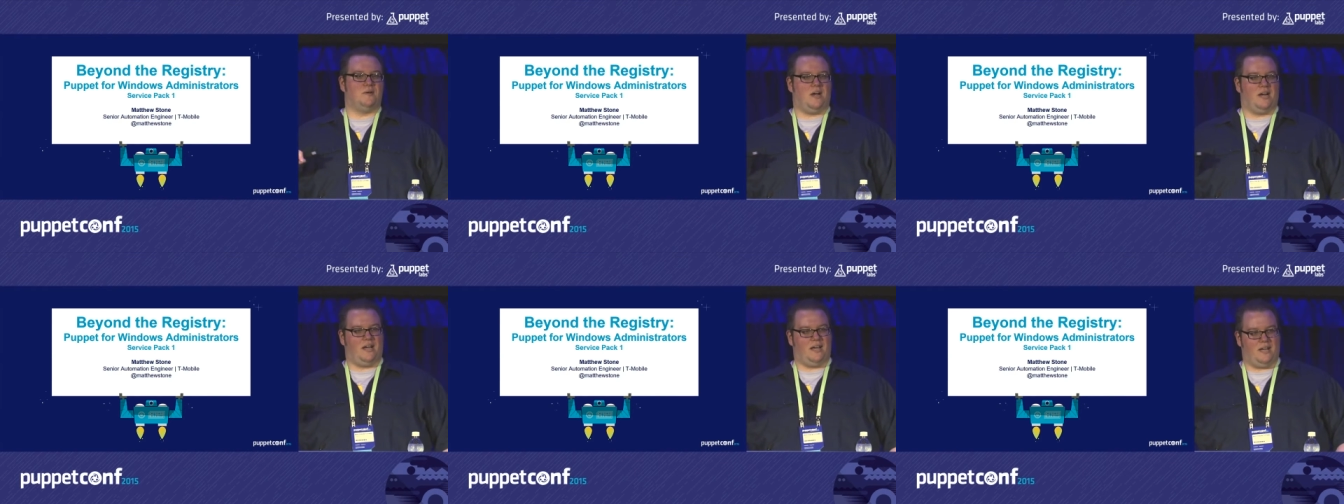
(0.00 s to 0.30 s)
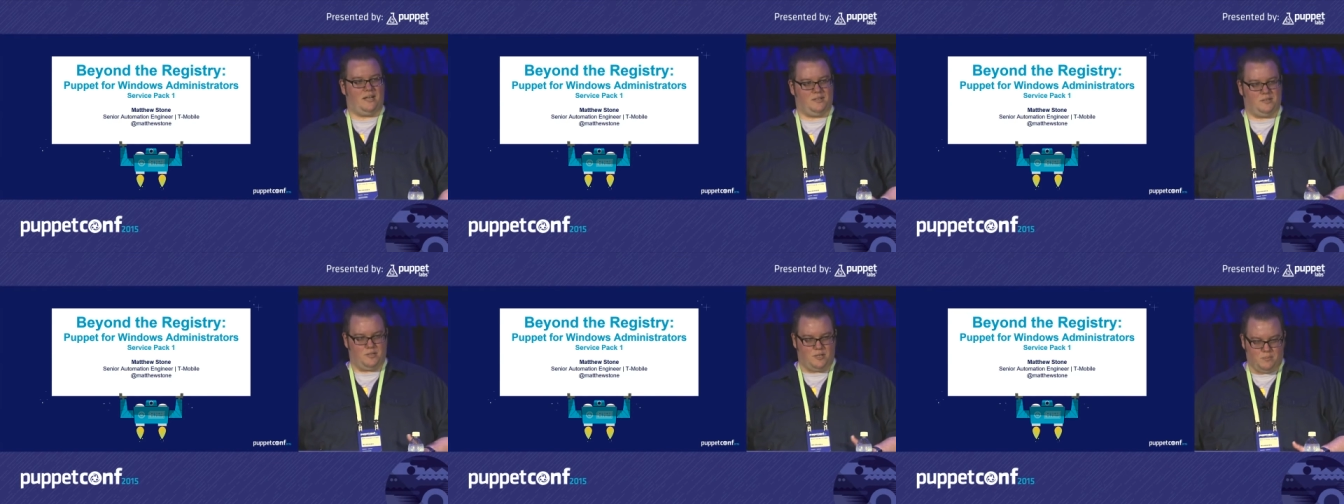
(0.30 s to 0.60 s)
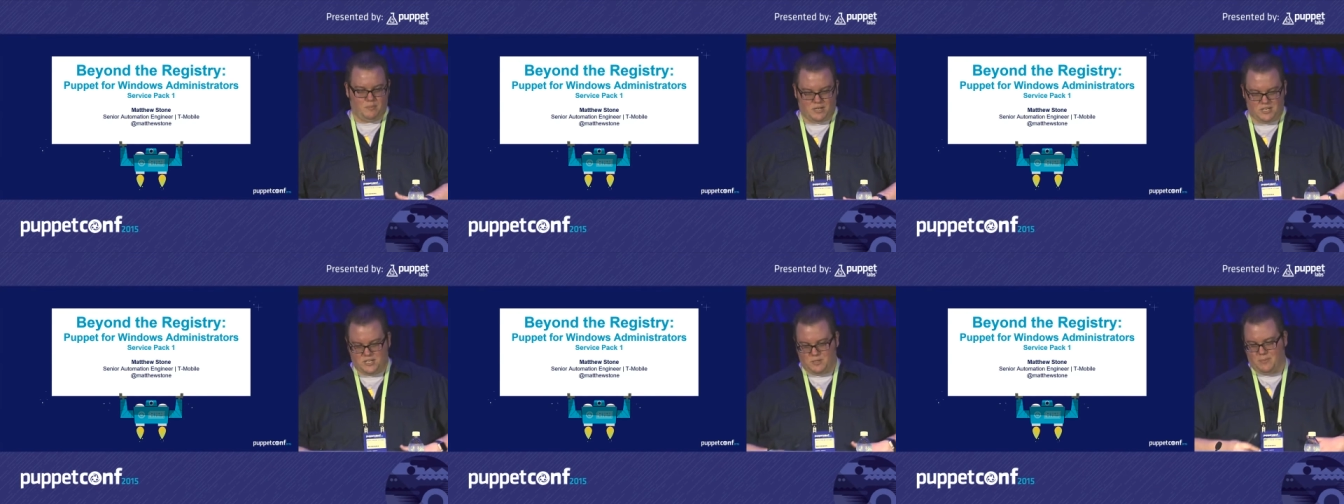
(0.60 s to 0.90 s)
I, I learned a
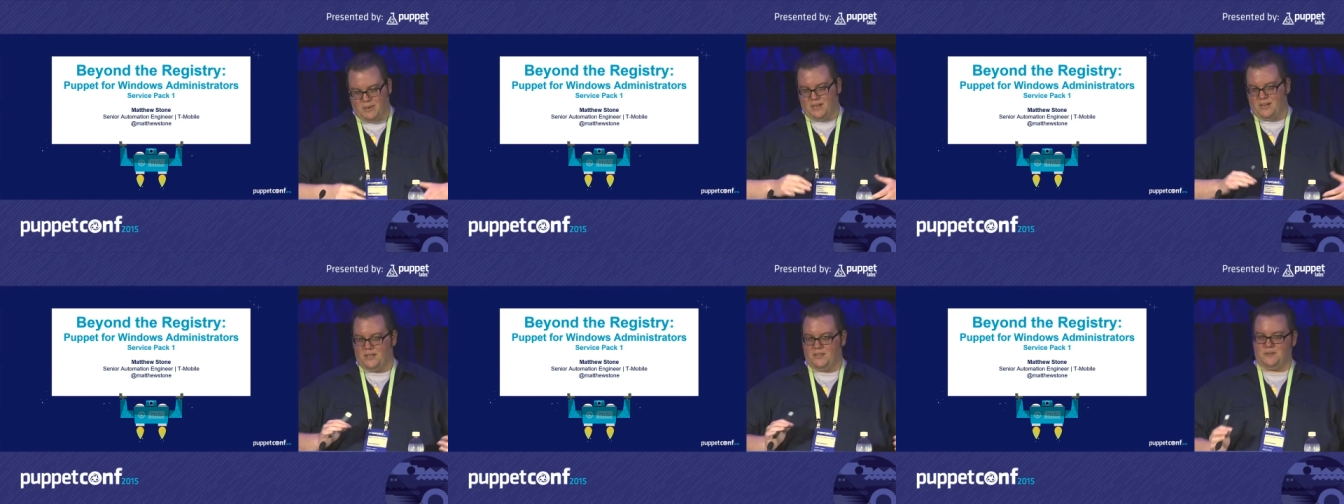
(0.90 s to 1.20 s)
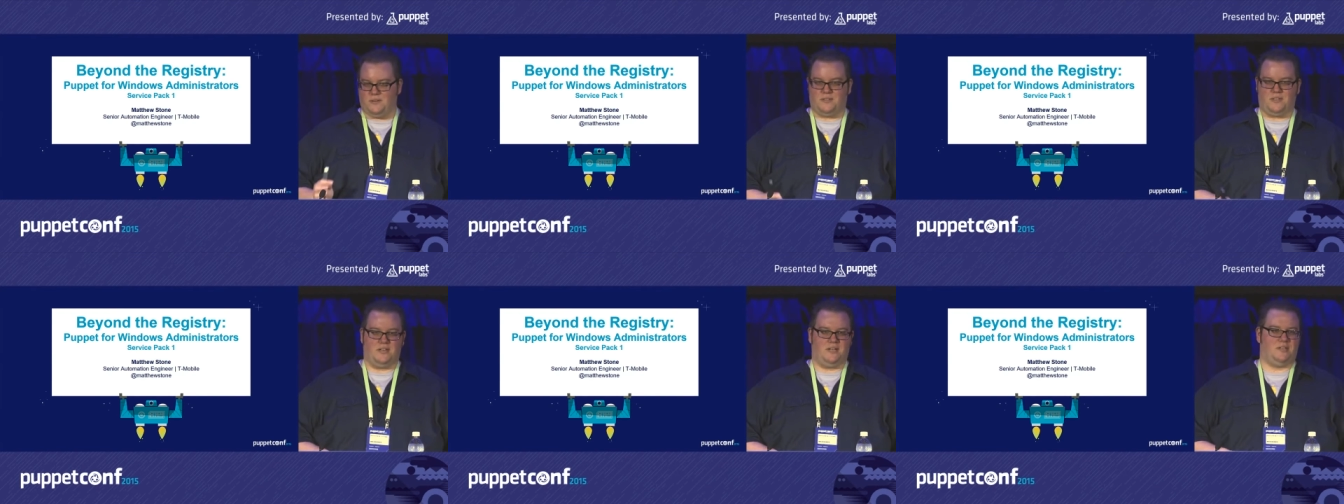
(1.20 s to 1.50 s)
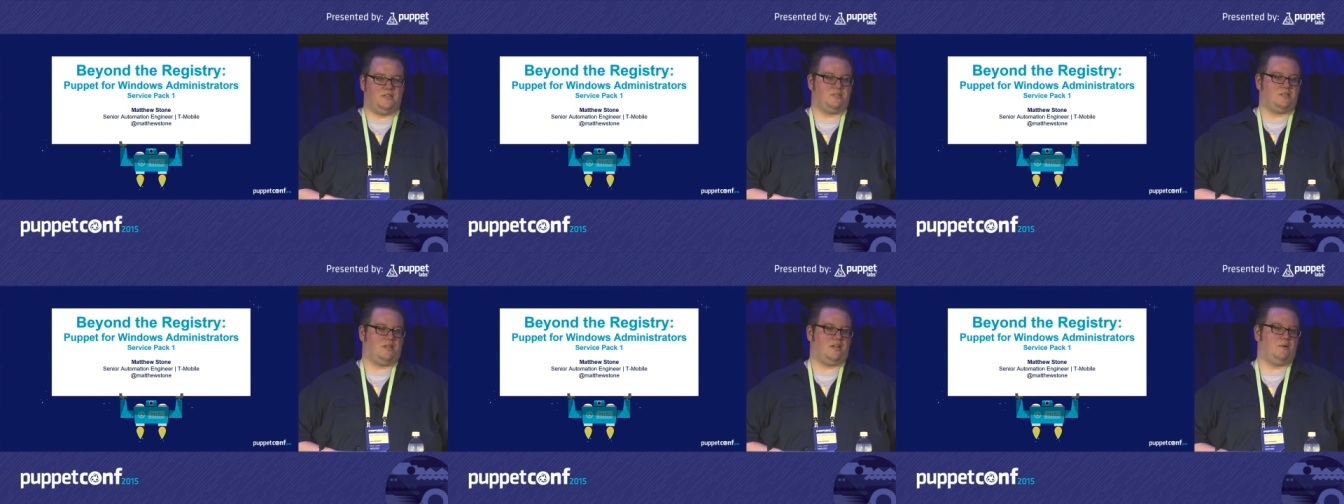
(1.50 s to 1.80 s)
bunch about other
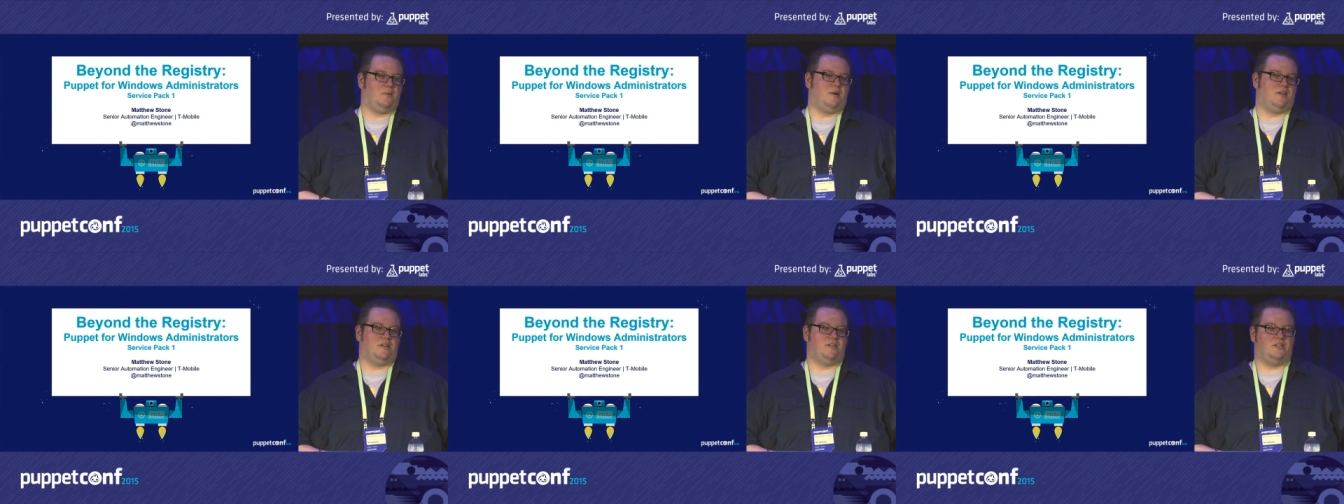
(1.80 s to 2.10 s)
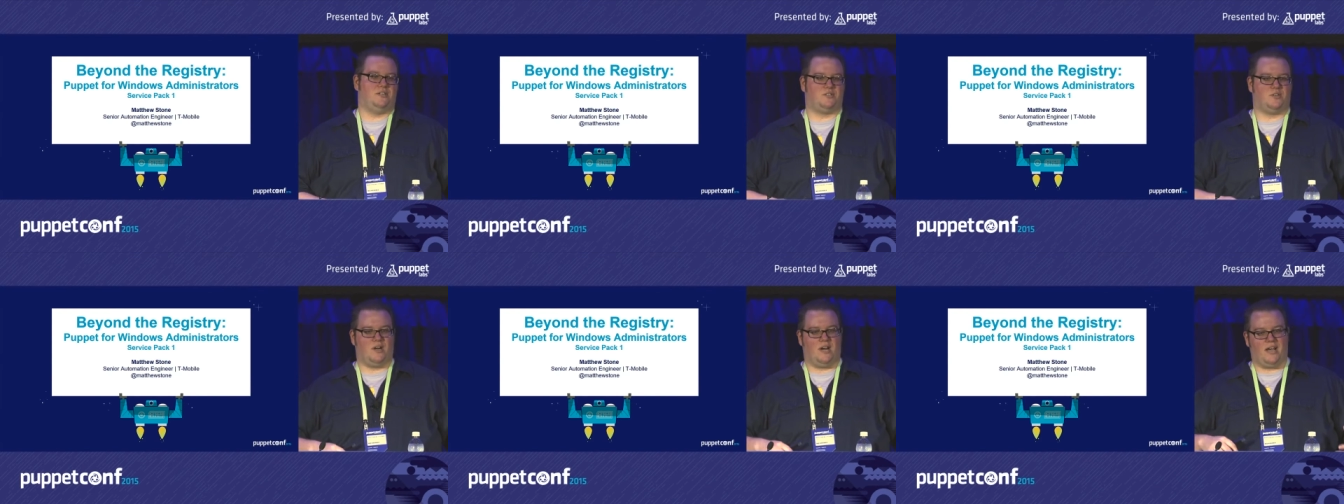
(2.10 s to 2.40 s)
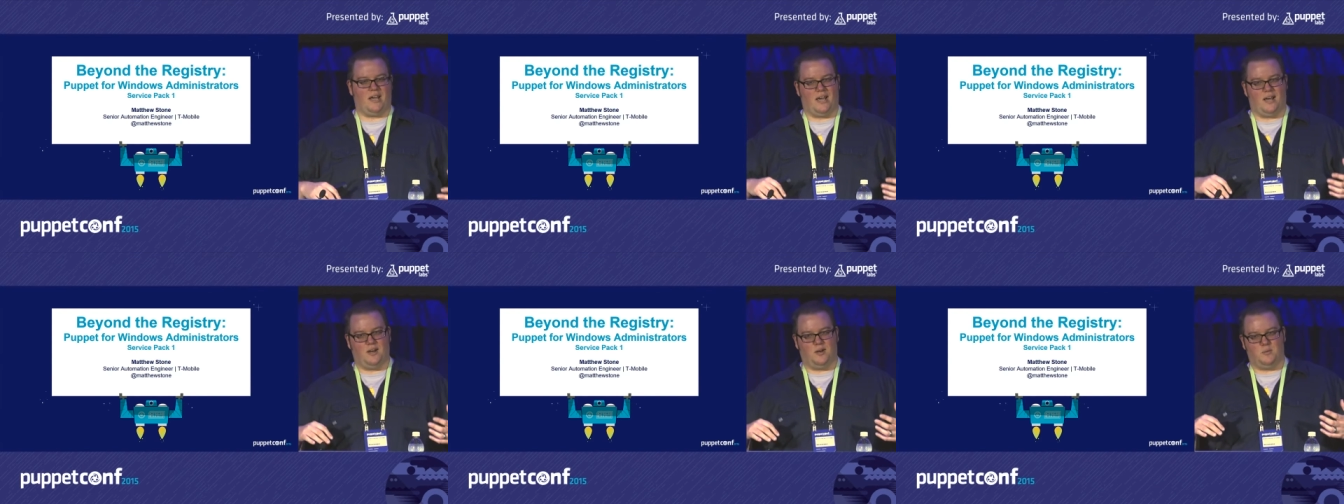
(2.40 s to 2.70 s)
things that I wanted to
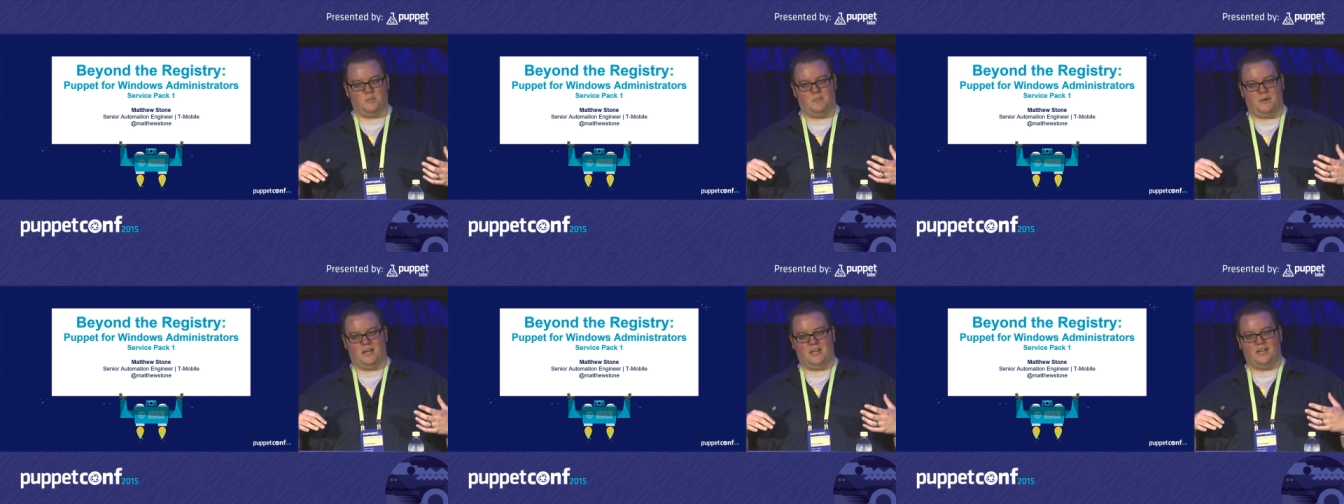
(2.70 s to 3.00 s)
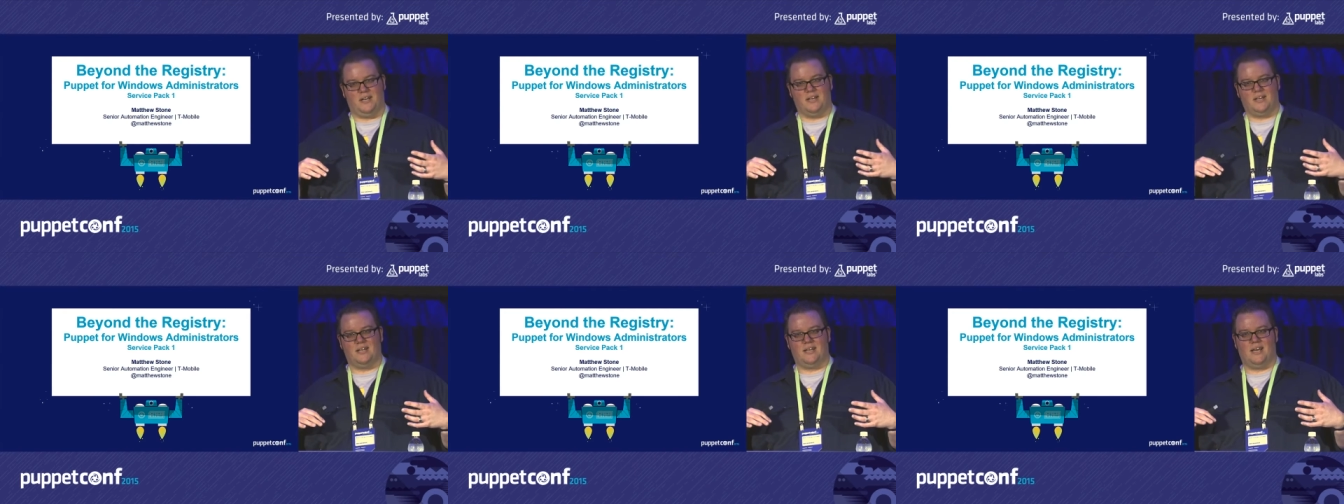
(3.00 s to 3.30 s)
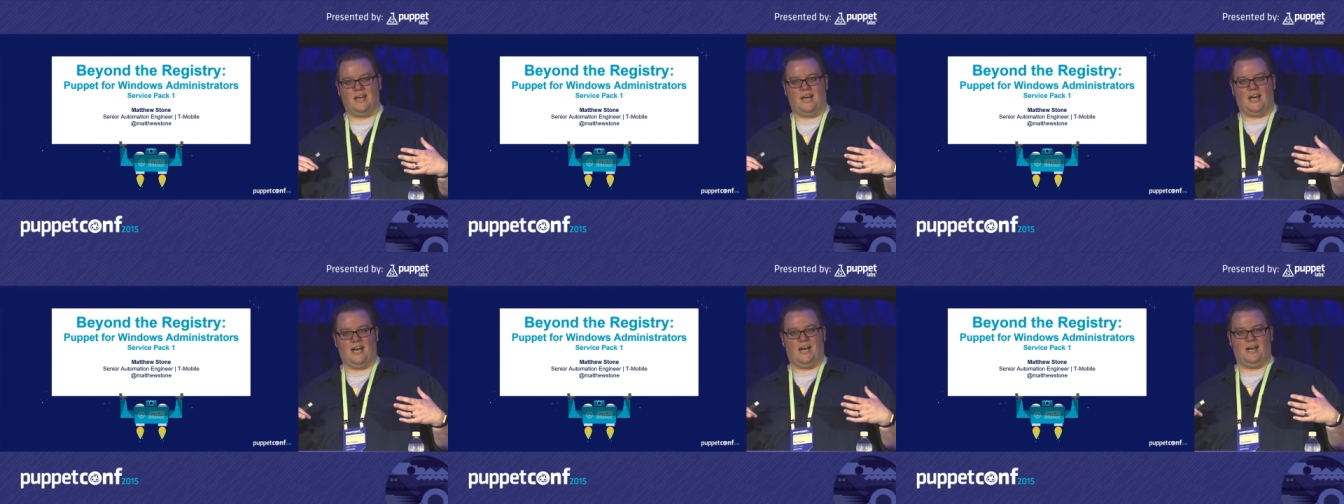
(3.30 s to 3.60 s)
try out, but
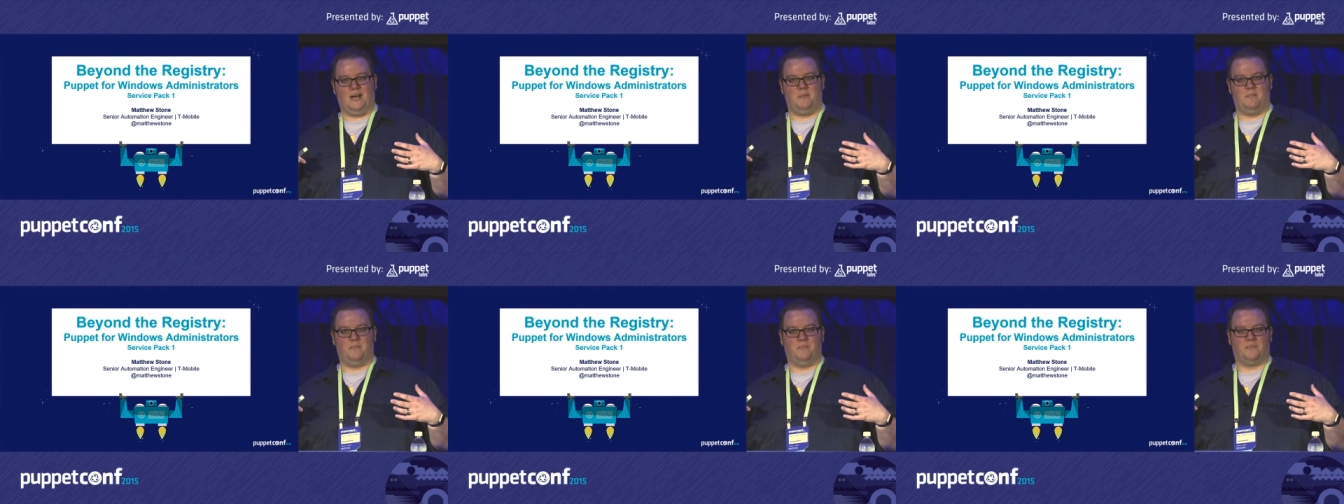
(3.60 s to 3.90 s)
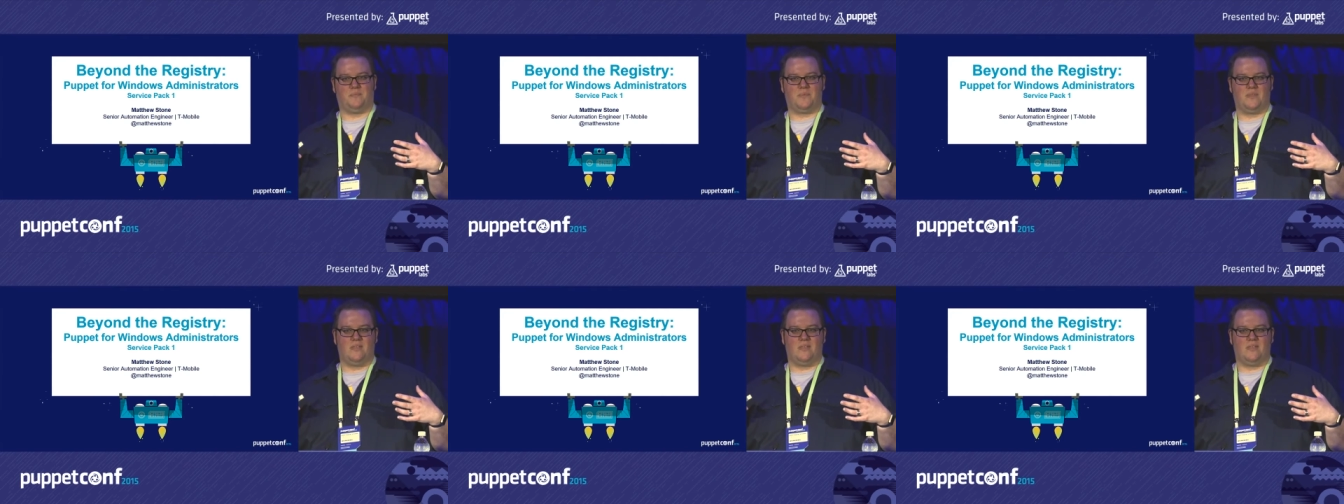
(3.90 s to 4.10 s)
um,